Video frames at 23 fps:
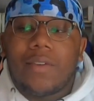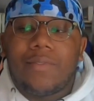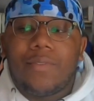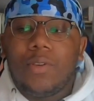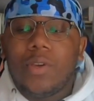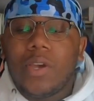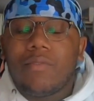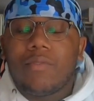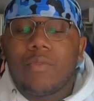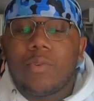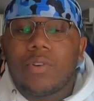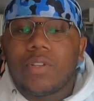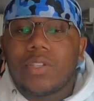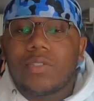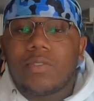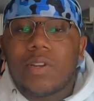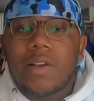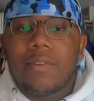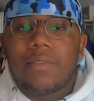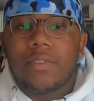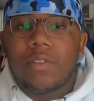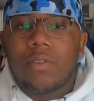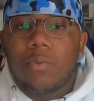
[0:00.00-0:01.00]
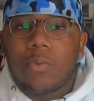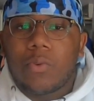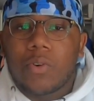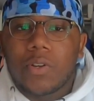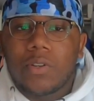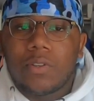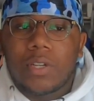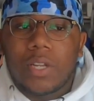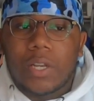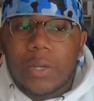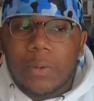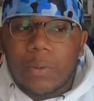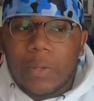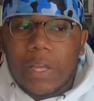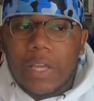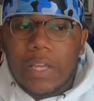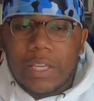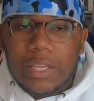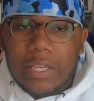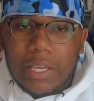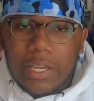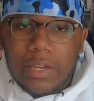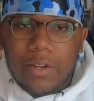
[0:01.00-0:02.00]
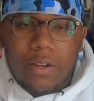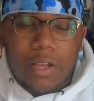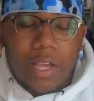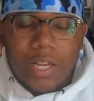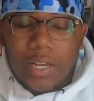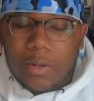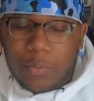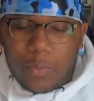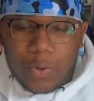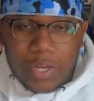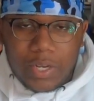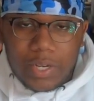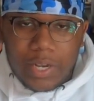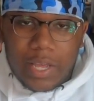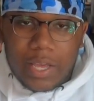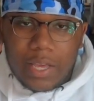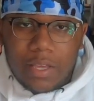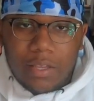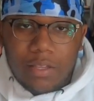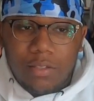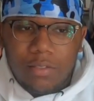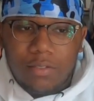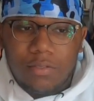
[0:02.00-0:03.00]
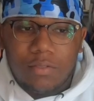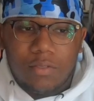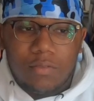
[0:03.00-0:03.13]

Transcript: if you ever want to travel the world in a year, in one day,